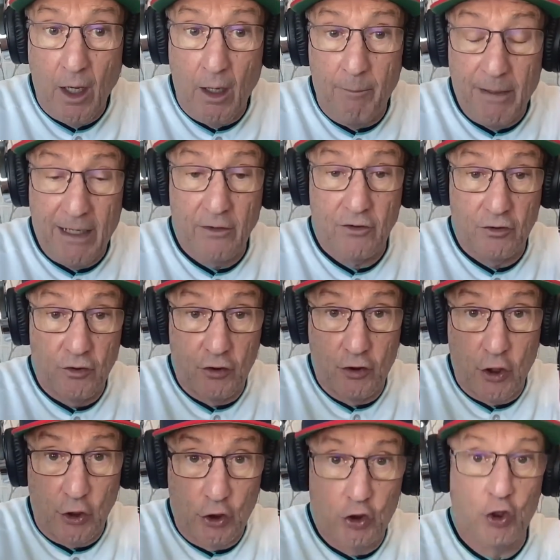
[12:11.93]
about
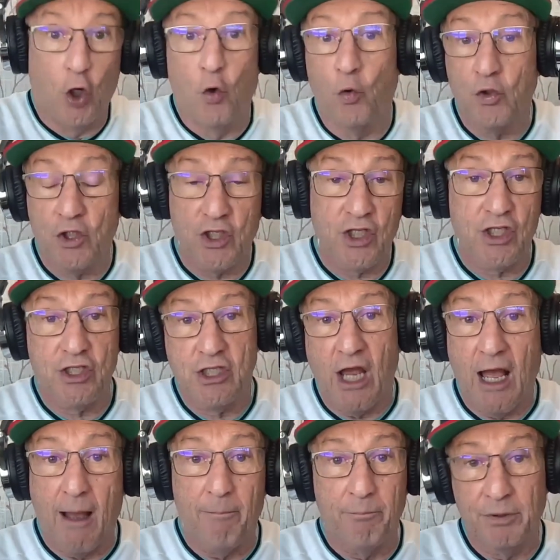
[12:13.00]
the Don't
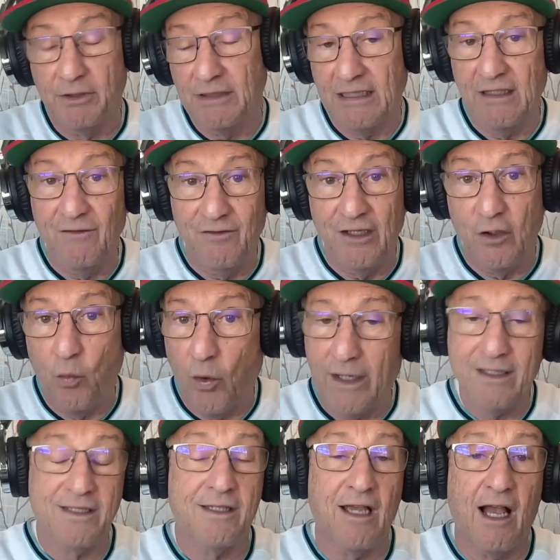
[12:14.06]
Stop Believing
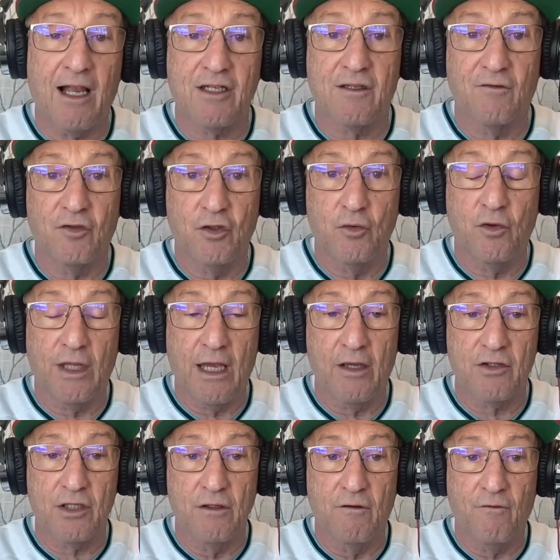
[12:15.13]
White Sox of
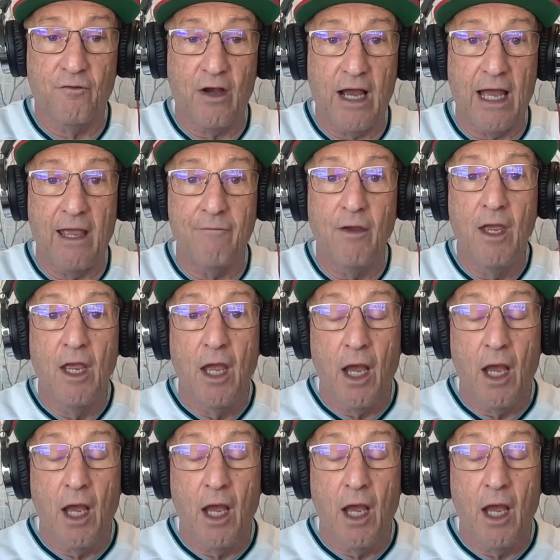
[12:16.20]
2005.